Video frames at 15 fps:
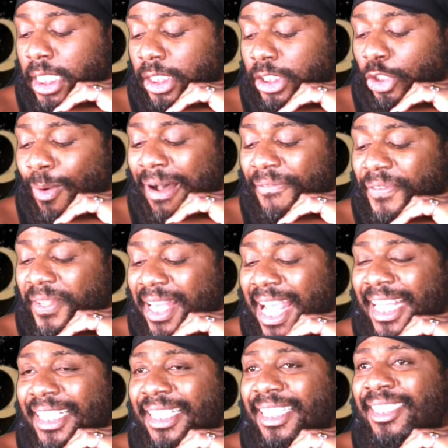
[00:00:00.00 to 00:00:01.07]
So I feel
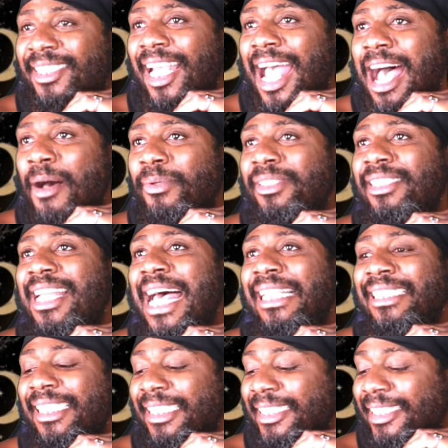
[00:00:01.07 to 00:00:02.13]
like this child is not
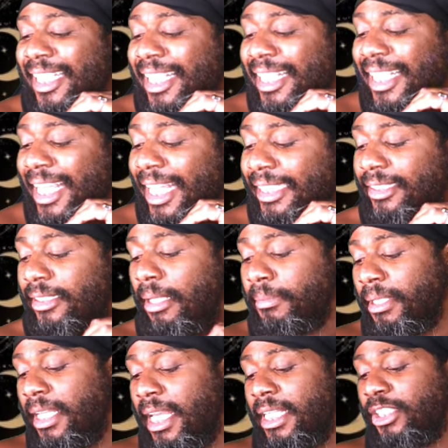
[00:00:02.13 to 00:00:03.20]
succeeding at
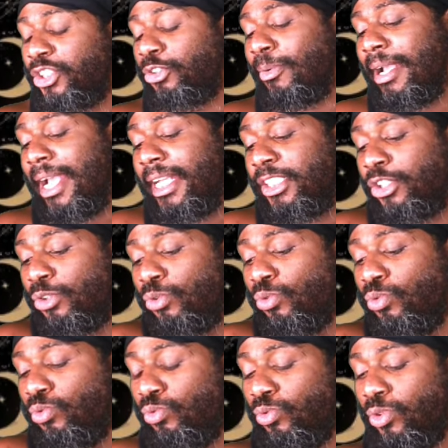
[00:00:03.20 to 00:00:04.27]
something that it's trying to
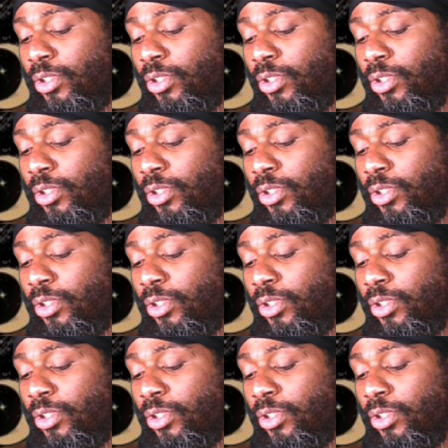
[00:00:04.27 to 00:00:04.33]
do.